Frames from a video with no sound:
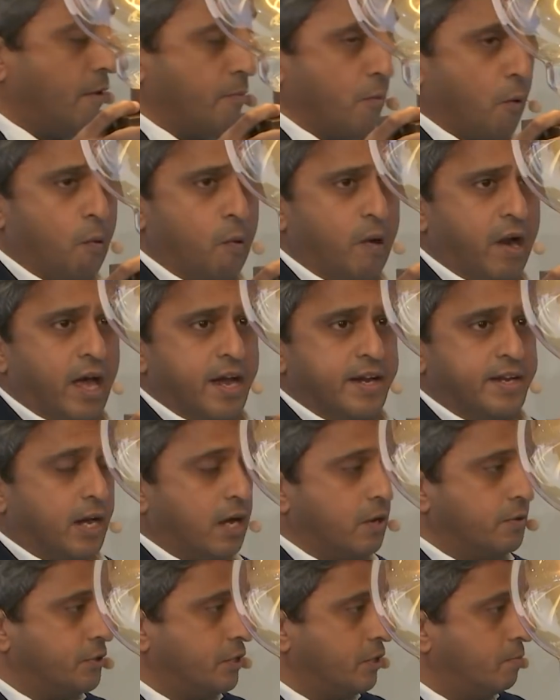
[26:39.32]
from old
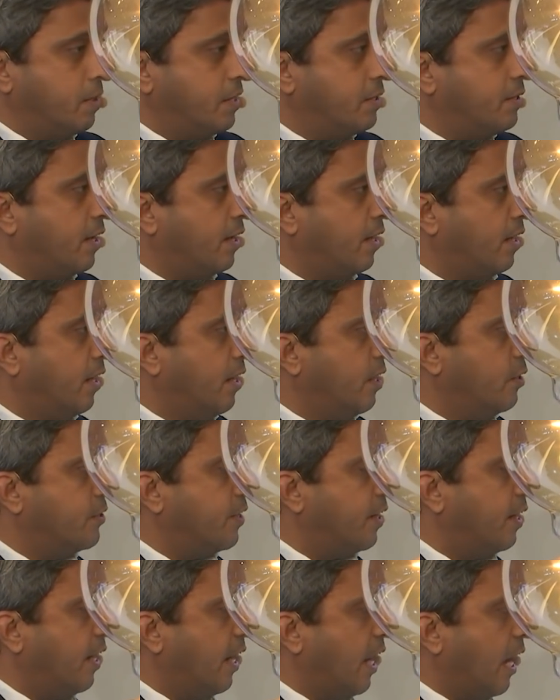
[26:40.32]
lighthouses, but you
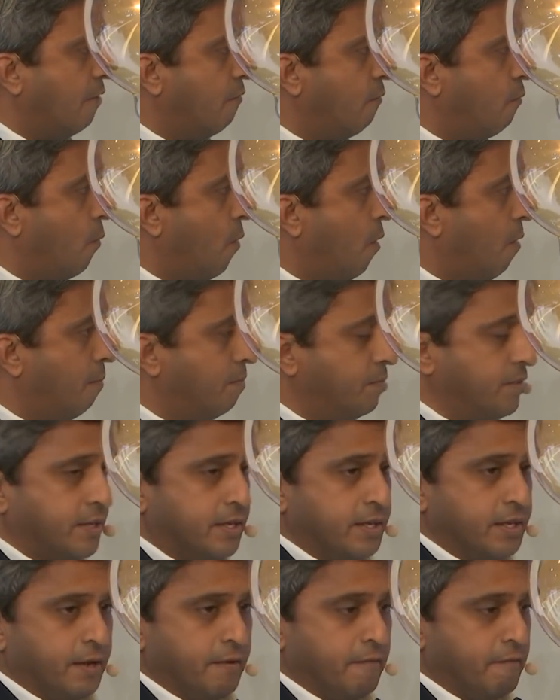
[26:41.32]
suddenly have warmth,
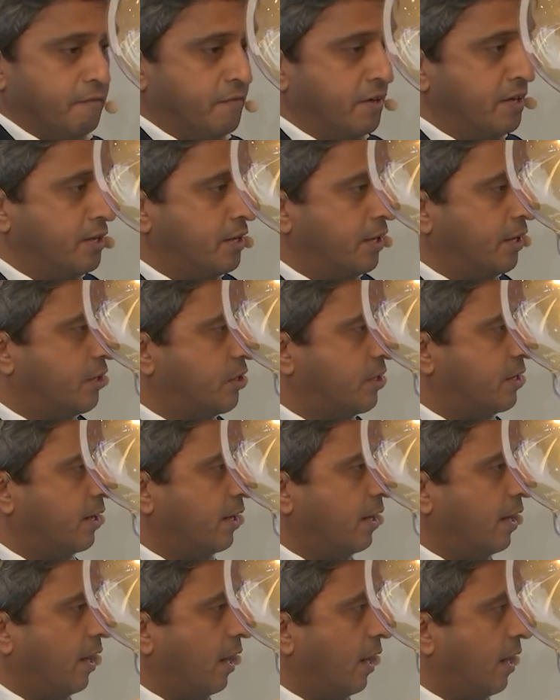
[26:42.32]
vintage,
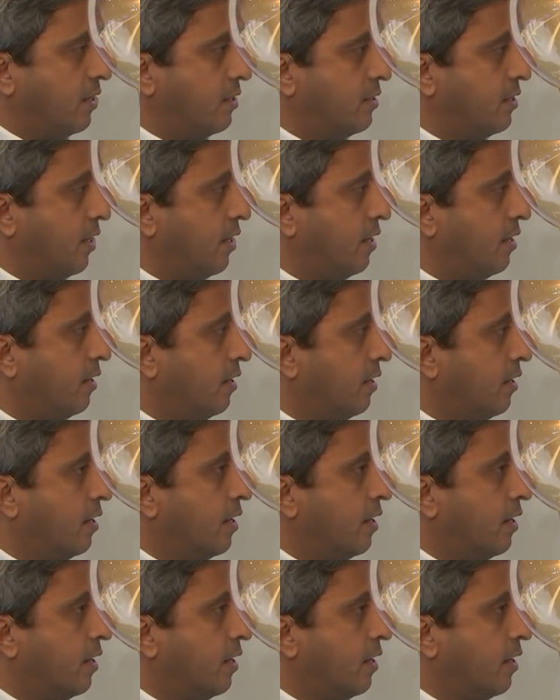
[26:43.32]
classic,